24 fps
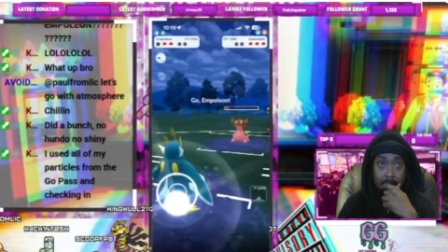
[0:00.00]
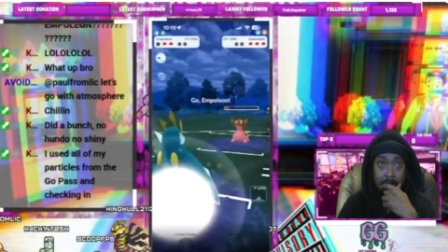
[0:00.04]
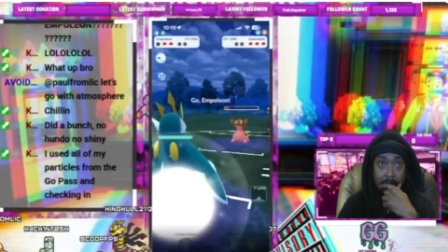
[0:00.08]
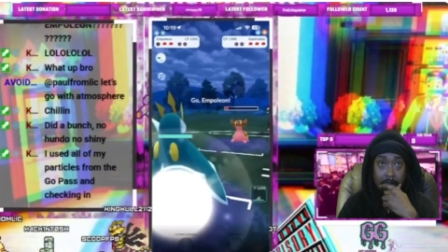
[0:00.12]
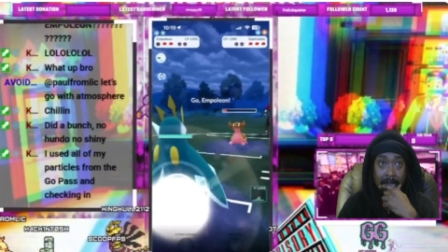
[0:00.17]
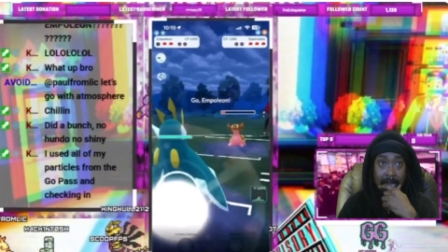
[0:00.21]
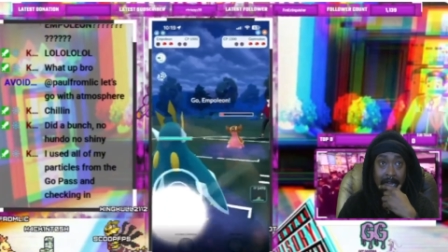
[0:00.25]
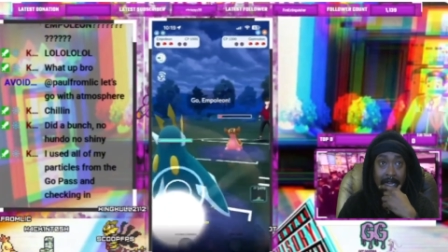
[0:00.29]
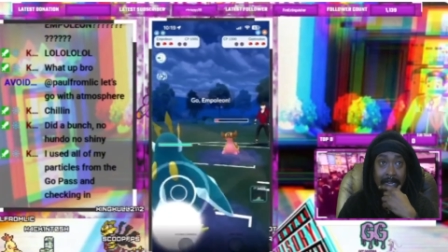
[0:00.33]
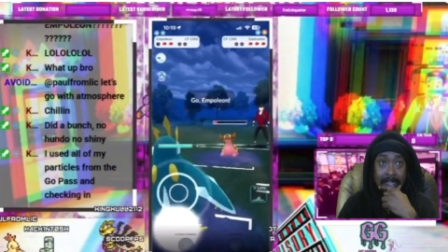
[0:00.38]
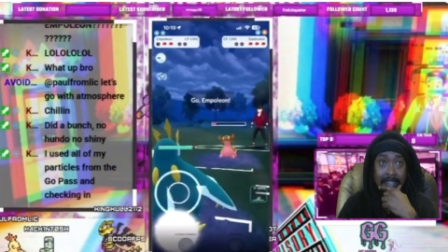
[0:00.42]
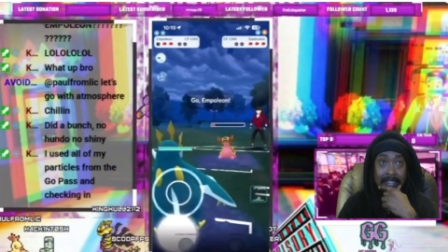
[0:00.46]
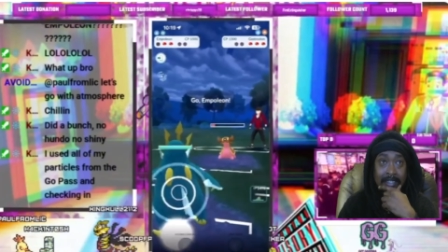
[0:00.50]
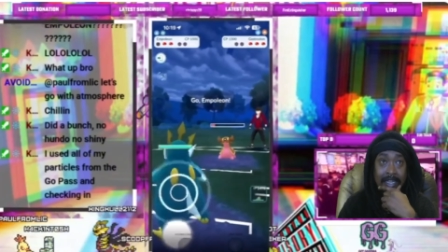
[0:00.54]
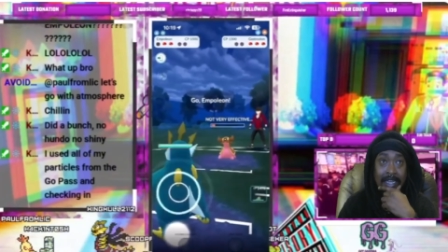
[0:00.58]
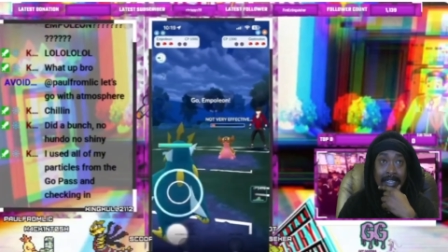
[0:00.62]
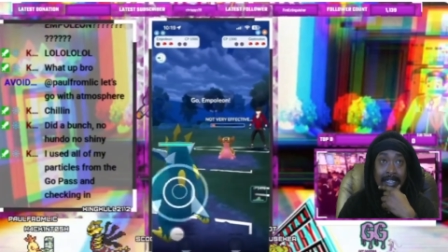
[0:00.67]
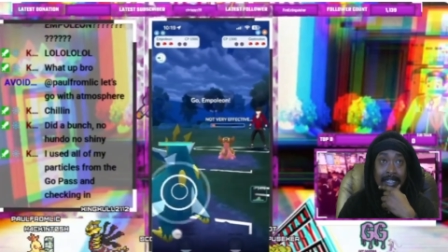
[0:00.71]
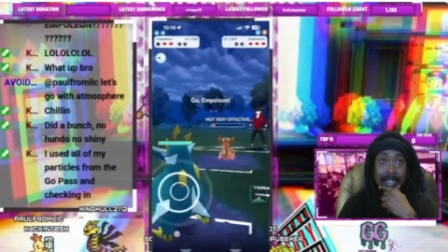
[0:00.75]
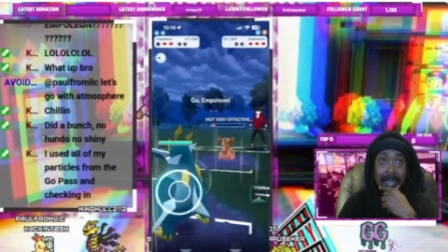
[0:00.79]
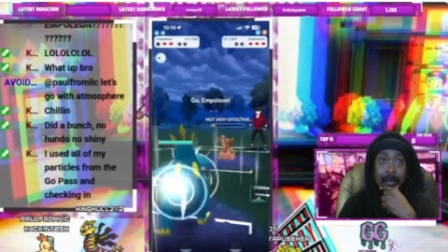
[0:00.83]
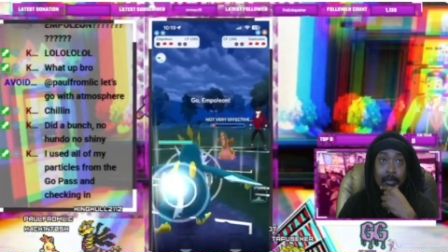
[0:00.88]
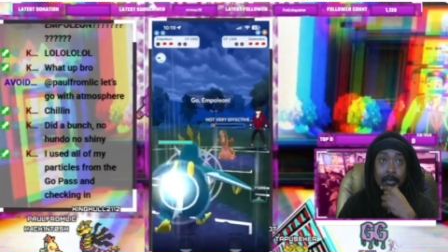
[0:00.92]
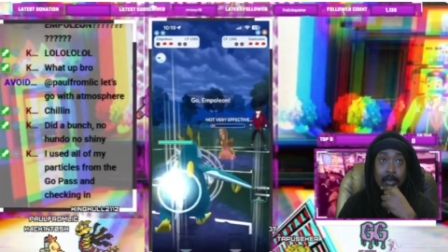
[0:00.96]
I decide
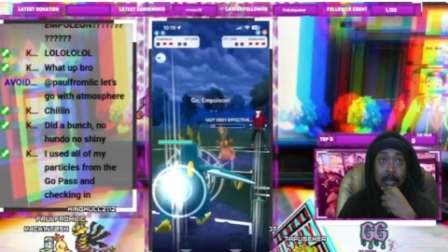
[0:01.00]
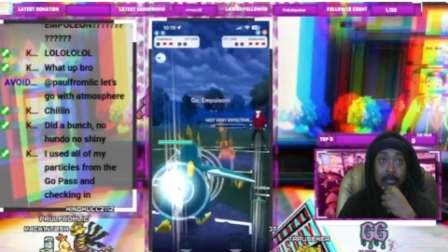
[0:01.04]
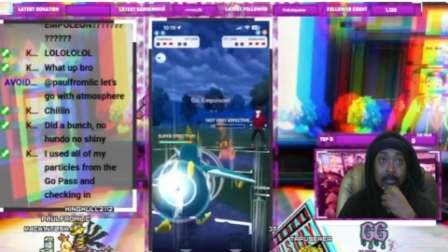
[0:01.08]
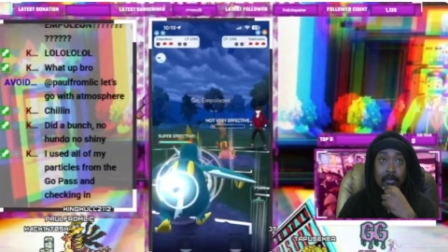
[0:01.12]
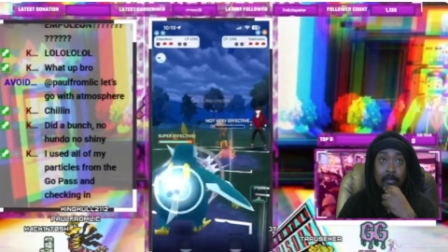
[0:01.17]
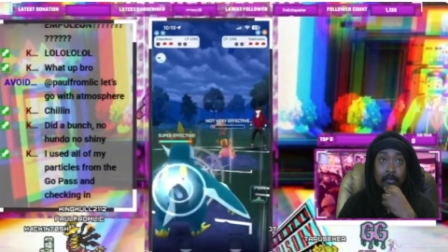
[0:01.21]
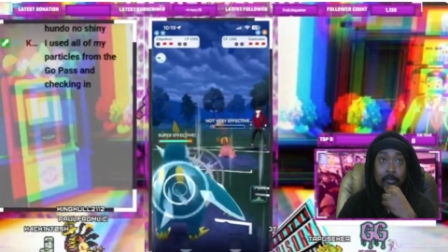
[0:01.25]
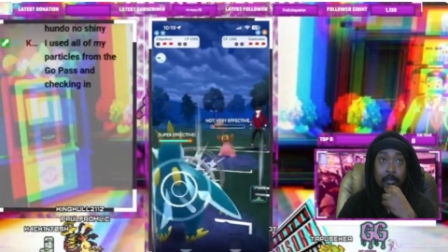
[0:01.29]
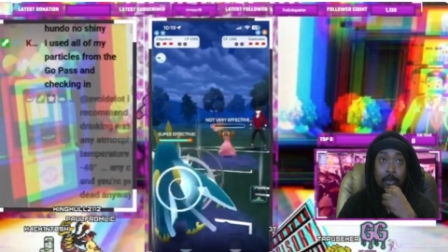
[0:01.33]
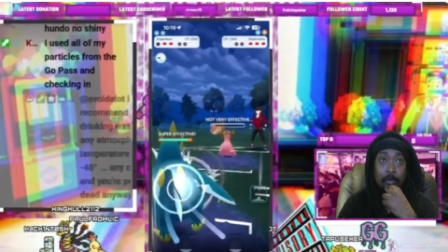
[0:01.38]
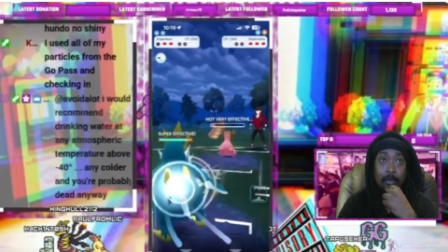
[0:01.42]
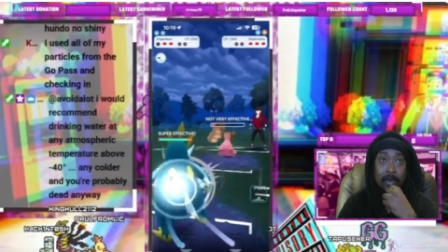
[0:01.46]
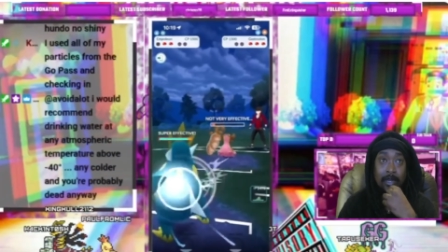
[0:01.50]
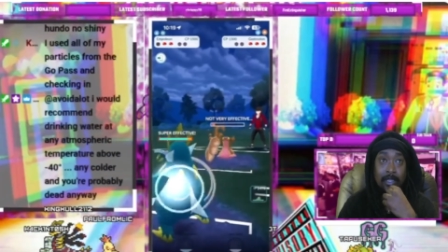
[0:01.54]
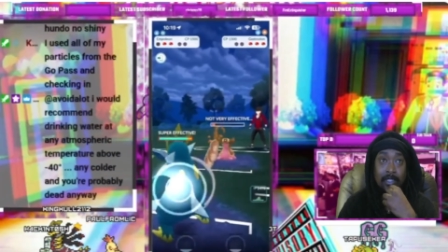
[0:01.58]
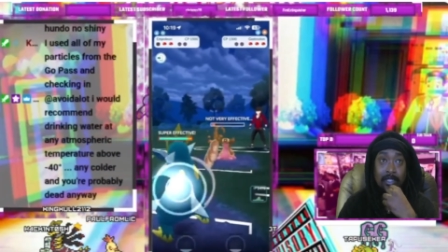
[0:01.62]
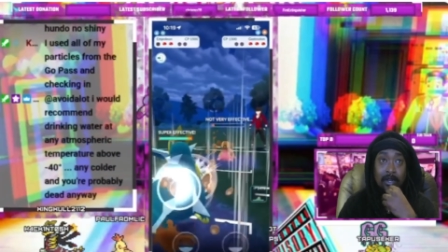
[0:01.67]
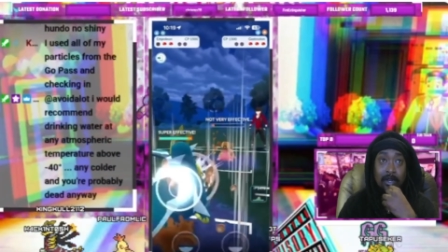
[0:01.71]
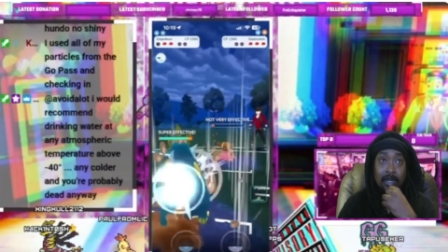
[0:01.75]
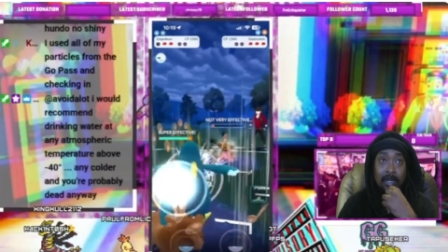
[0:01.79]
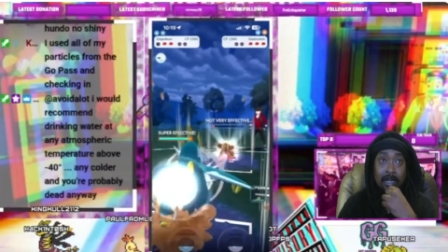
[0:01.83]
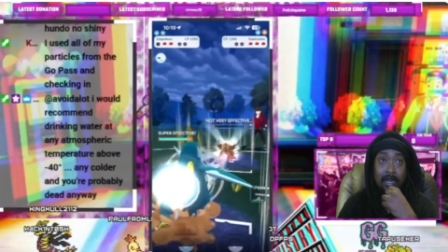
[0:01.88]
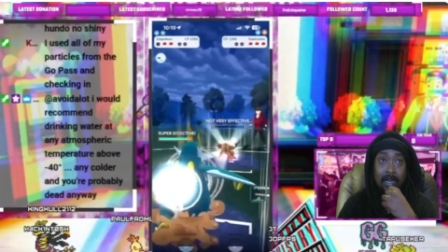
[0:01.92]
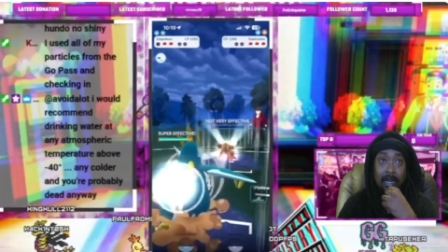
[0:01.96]
that I'm gonna reveal my
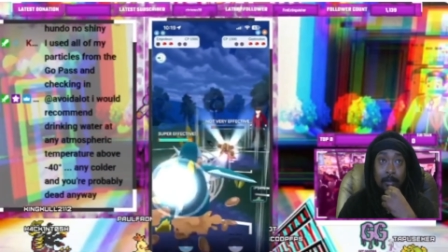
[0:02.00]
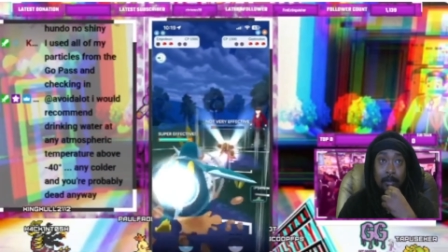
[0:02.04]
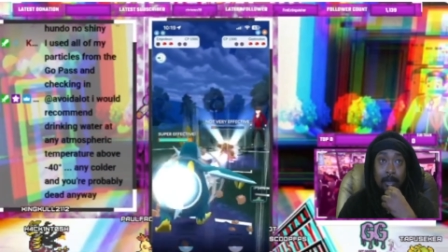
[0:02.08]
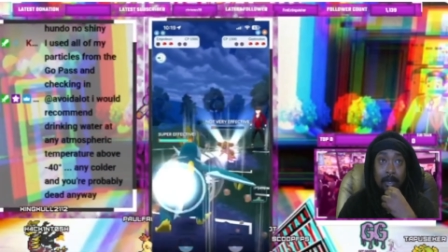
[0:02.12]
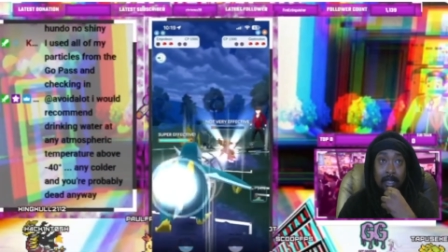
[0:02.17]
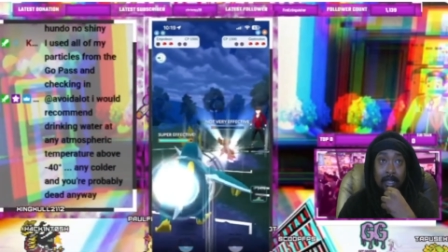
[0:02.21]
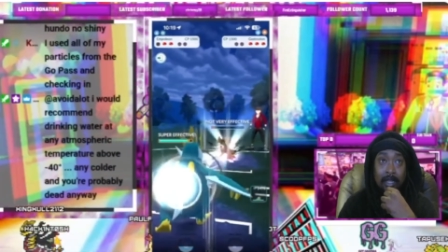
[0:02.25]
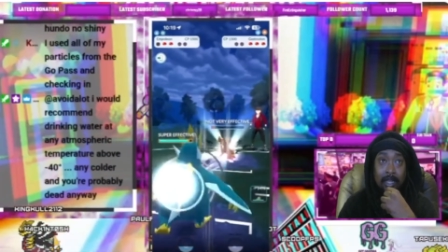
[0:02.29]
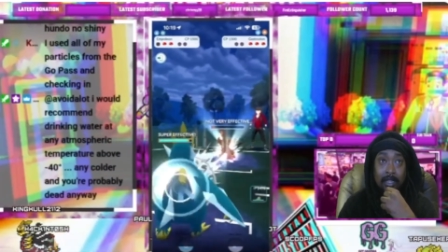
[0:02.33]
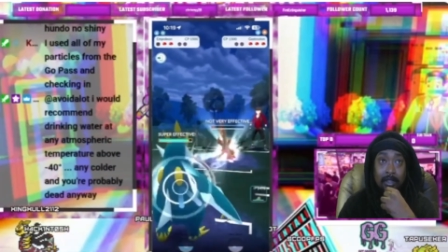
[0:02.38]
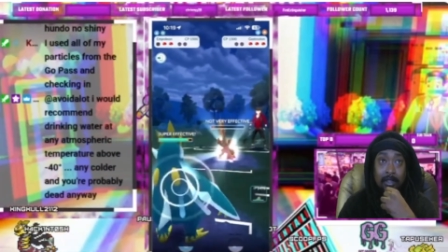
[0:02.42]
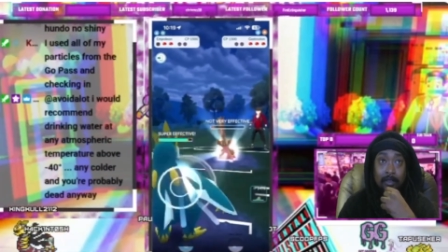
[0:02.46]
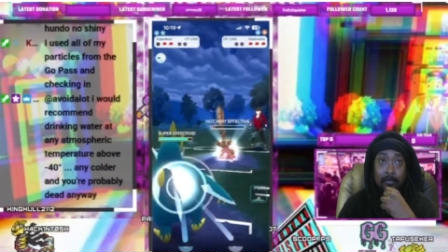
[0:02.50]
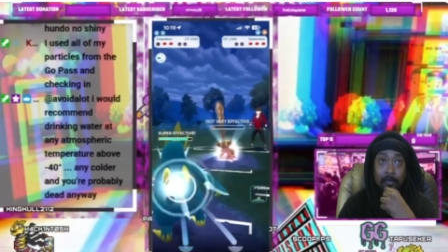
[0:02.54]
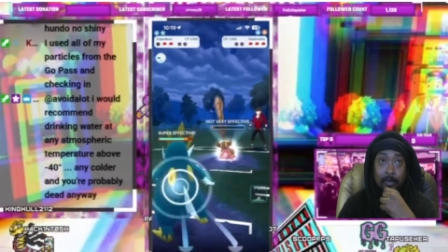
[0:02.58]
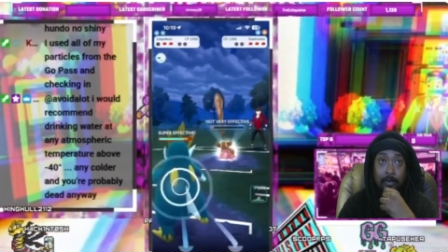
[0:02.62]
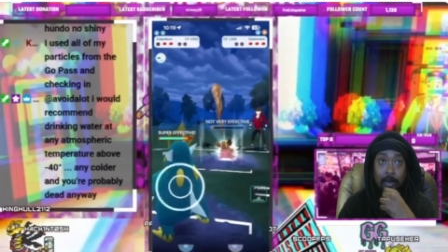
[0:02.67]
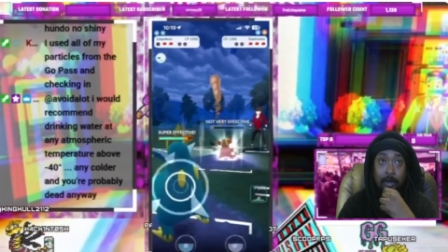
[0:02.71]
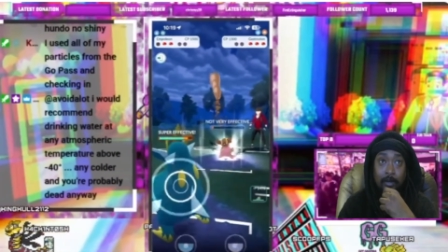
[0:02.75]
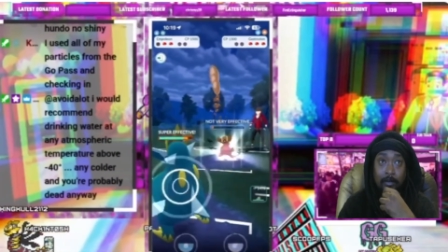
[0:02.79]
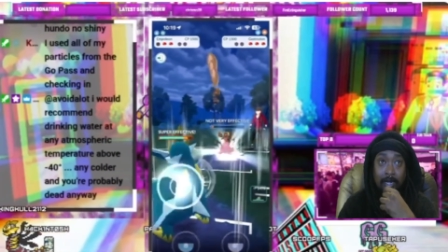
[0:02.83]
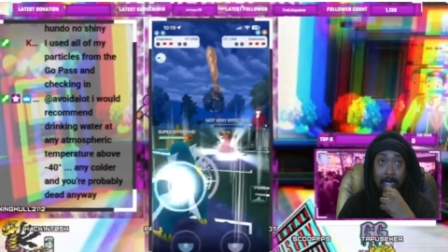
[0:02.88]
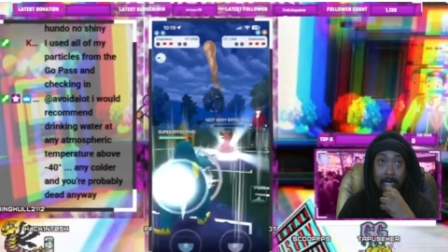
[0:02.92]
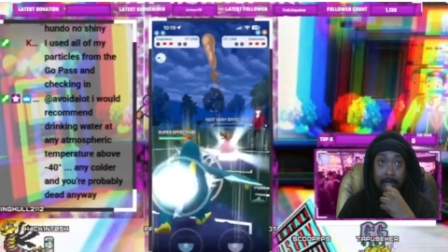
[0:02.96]
third and I'm gonna get the
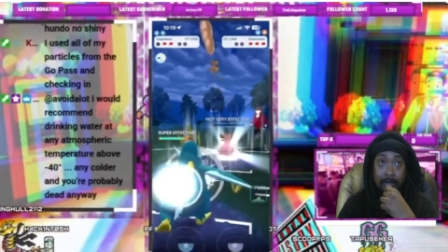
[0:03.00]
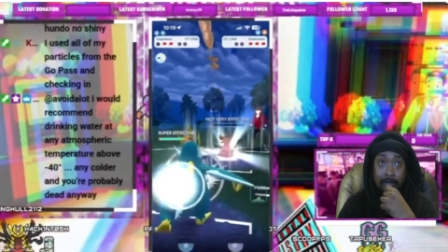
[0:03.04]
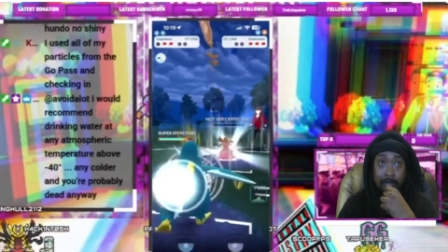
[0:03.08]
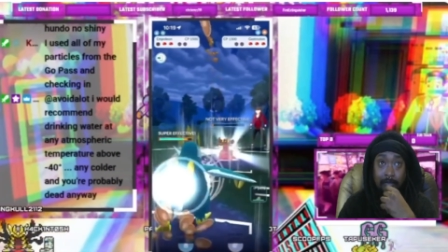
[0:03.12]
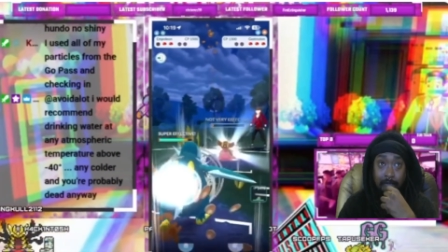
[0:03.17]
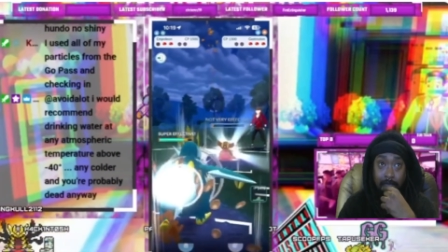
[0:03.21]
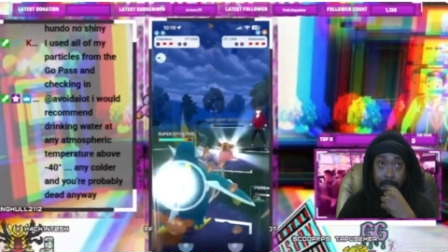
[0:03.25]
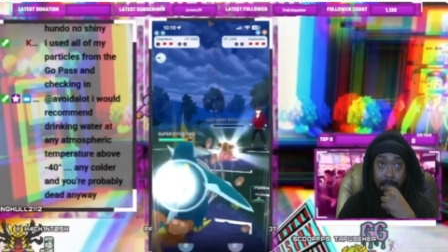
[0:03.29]
farm down